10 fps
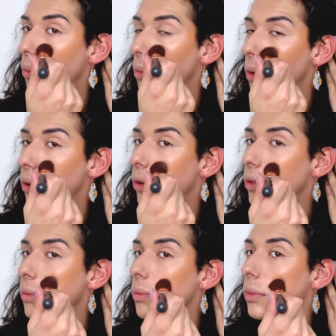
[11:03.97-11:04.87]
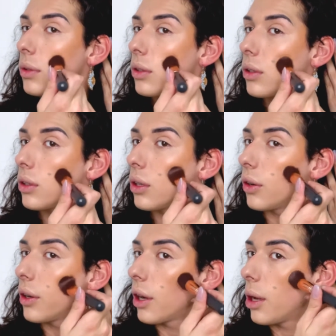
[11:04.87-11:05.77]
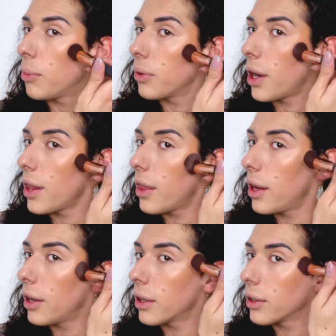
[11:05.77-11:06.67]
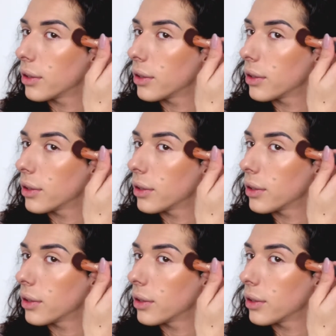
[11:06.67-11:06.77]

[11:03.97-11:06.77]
boom, going up right there,